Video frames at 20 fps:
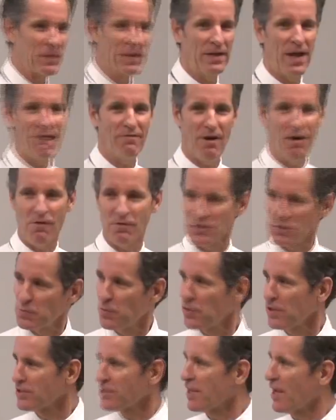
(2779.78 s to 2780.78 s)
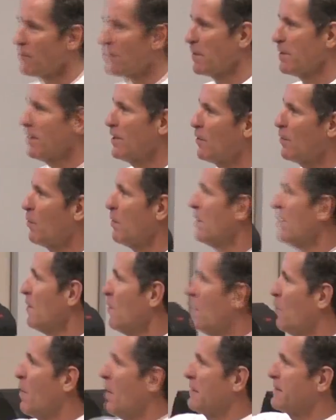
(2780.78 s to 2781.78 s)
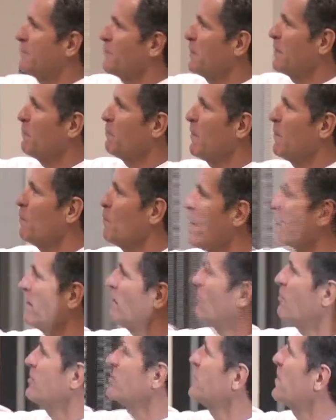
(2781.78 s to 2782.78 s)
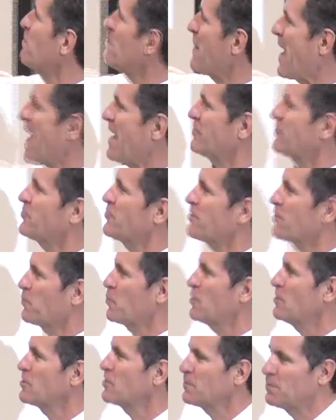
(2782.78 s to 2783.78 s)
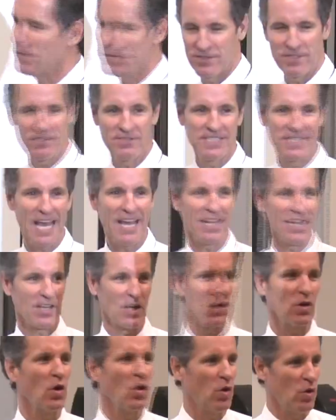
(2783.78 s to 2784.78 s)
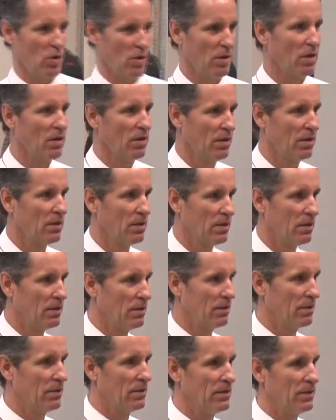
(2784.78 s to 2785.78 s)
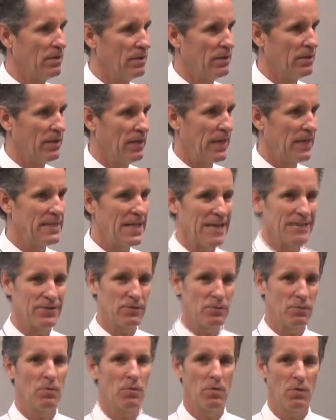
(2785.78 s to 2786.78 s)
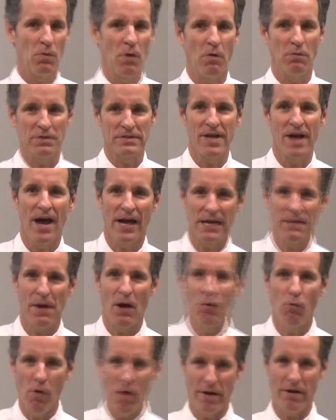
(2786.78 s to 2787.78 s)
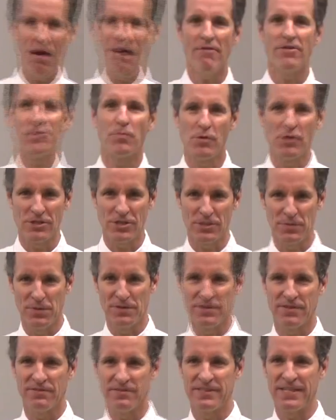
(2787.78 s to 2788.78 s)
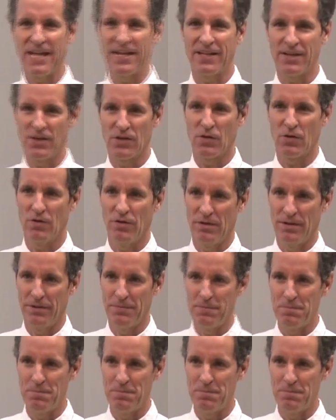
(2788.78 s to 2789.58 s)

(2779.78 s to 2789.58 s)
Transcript: and I've always pushed on, you know, one learns to master the principles of setting a goal. And that's what we'll talk about. What are the principles of setting a goal?